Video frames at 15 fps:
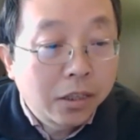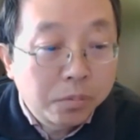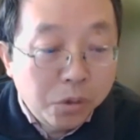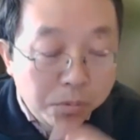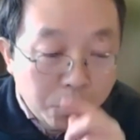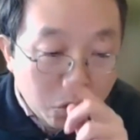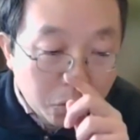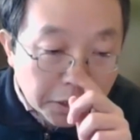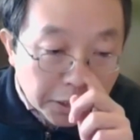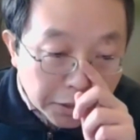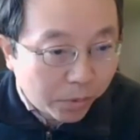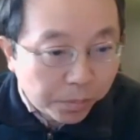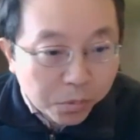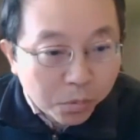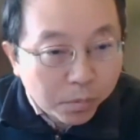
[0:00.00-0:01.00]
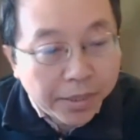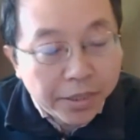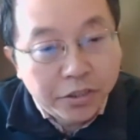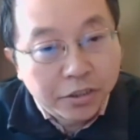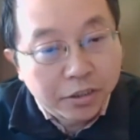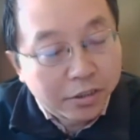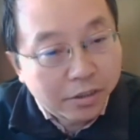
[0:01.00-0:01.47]
got promoted to people
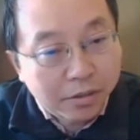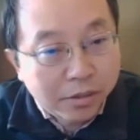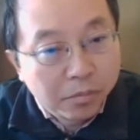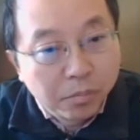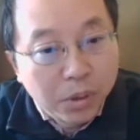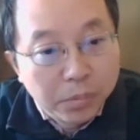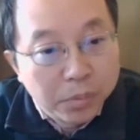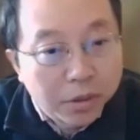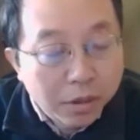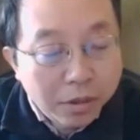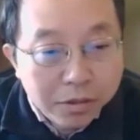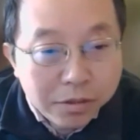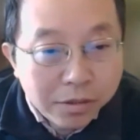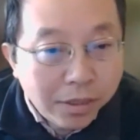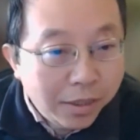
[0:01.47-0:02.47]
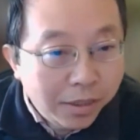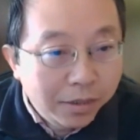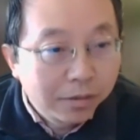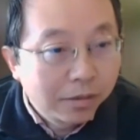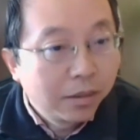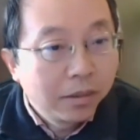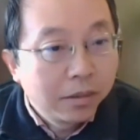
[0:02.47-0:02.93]
manager just simply because
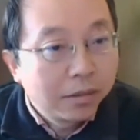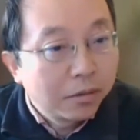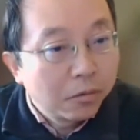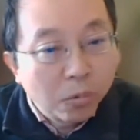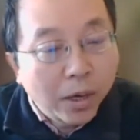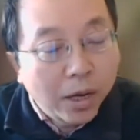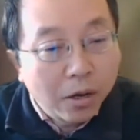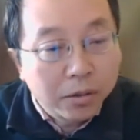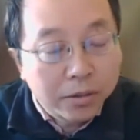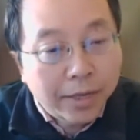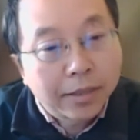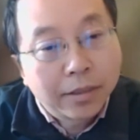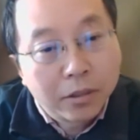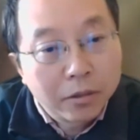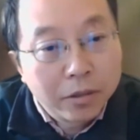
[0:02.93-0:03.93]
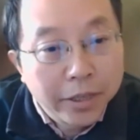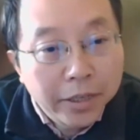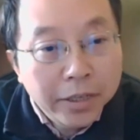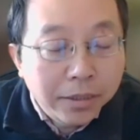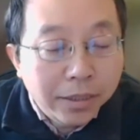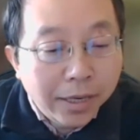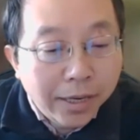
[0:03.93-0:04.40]
I did well technically.
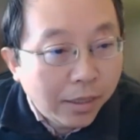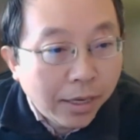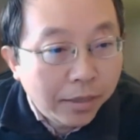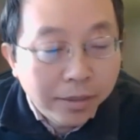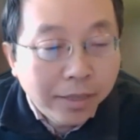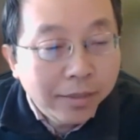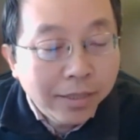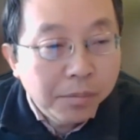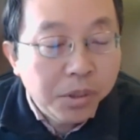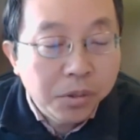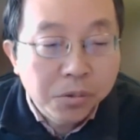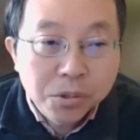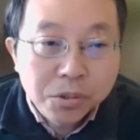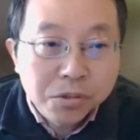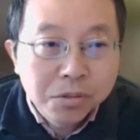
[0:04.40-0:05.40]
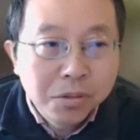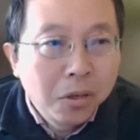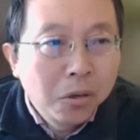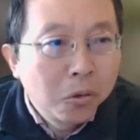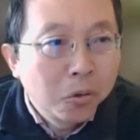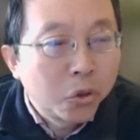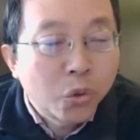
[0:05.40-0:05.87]
And that time there was
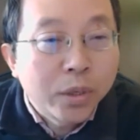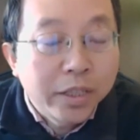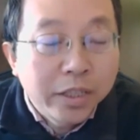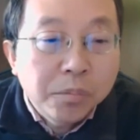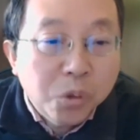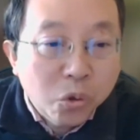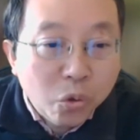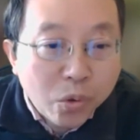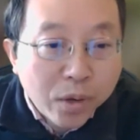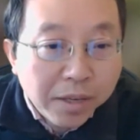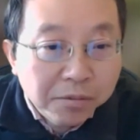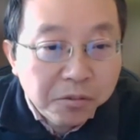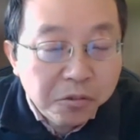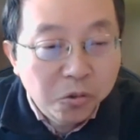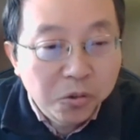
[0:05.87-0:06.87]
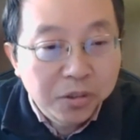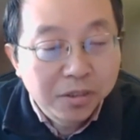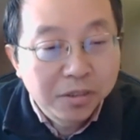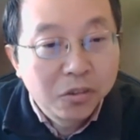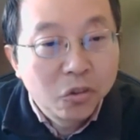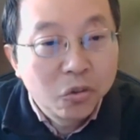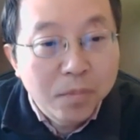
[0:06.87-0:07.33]
no training program for
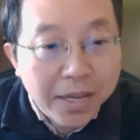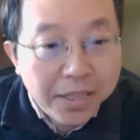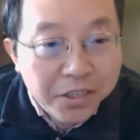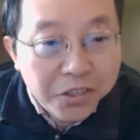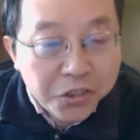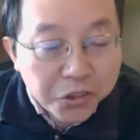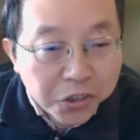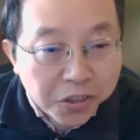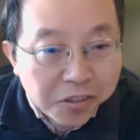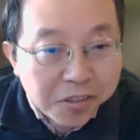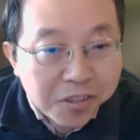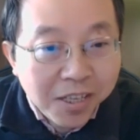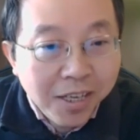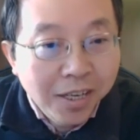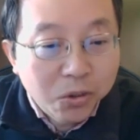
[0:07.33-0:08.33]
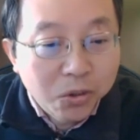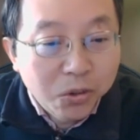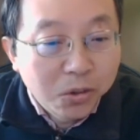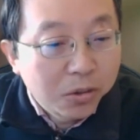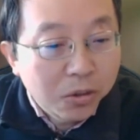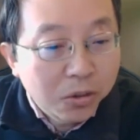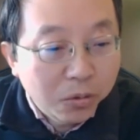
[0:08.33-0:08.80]
the new managers
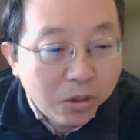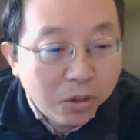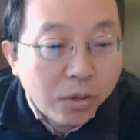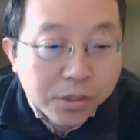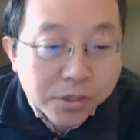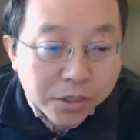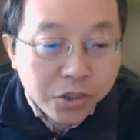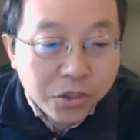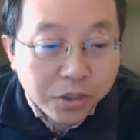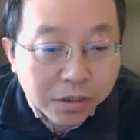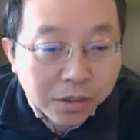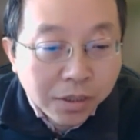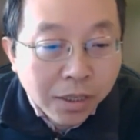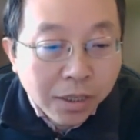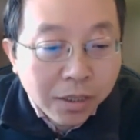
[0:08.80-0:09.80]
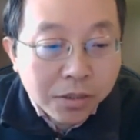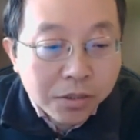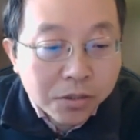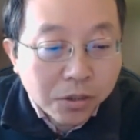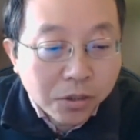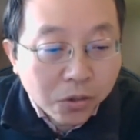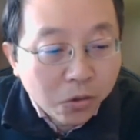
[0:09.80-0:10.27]
to do the transition.
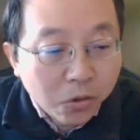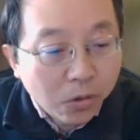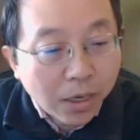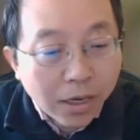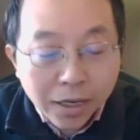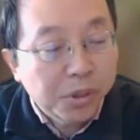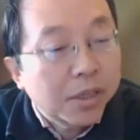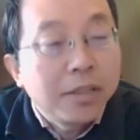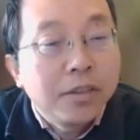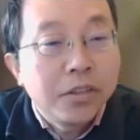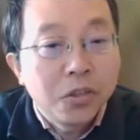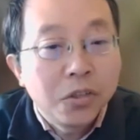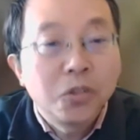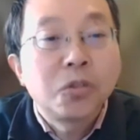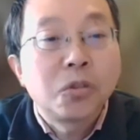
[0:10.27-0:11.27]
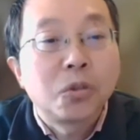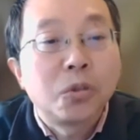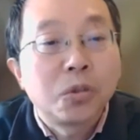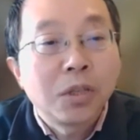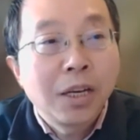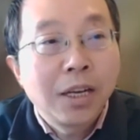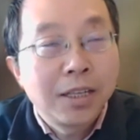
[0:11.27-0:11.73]
So I was continue
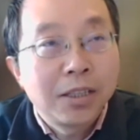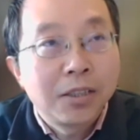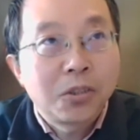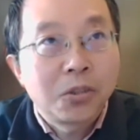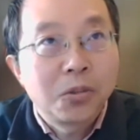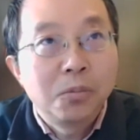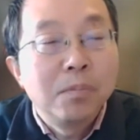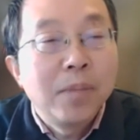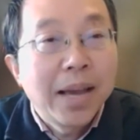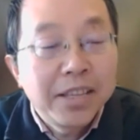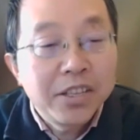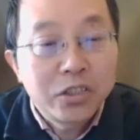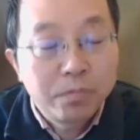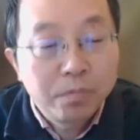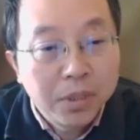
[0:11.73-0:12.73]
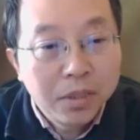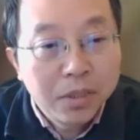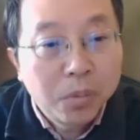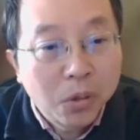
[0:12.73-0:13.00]
to manage